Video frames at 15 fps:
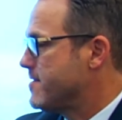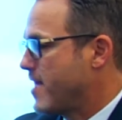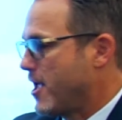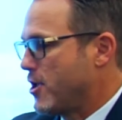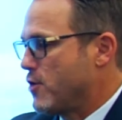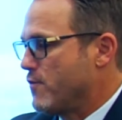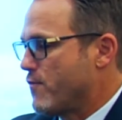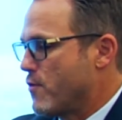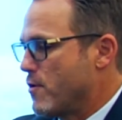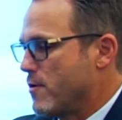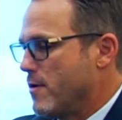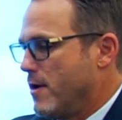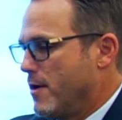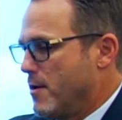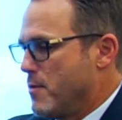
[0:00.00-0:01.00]
and thank you
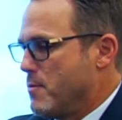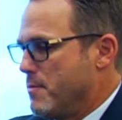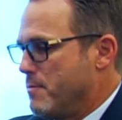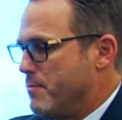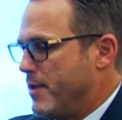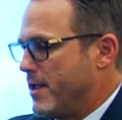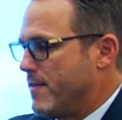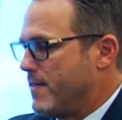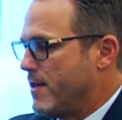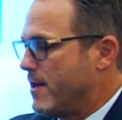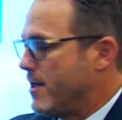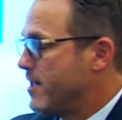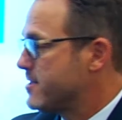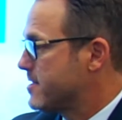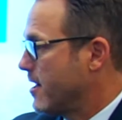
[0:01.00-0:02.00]
for being
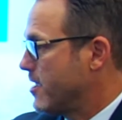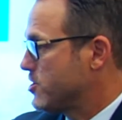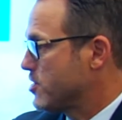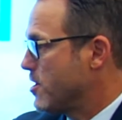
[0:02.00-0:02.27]
the installation